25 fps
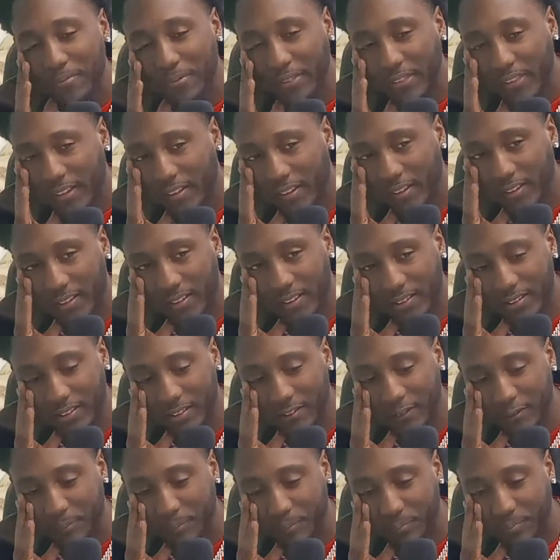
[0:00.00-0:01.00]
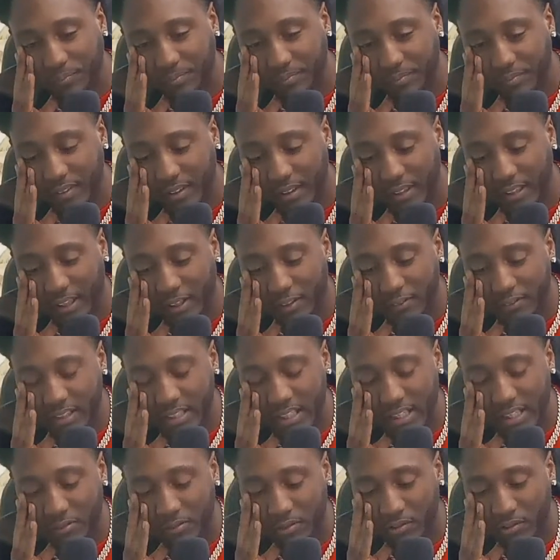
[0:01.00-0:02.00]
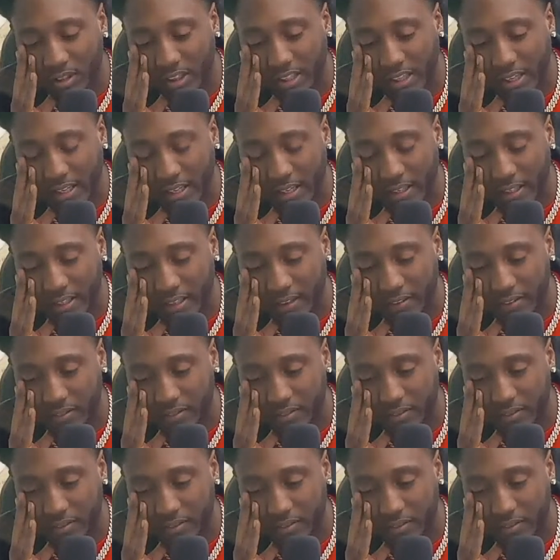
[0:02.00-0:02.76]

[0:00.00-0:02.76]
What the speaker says: I don't think I ever really had